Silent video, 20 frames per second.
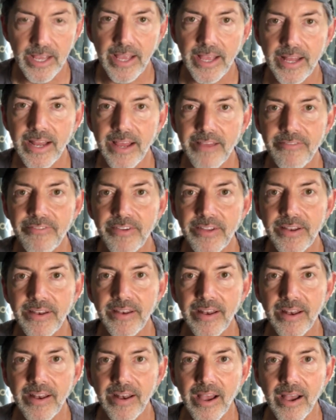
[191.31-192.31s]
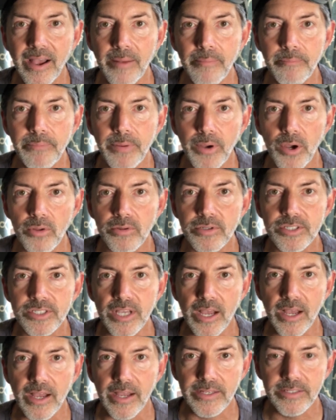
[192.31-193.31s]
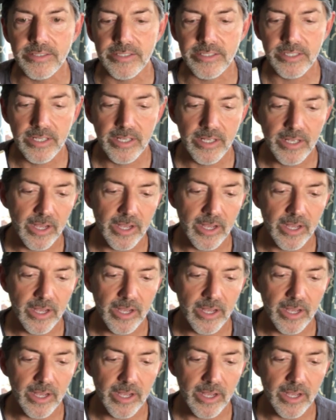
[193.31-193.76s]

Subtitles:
and I fitted it on both sides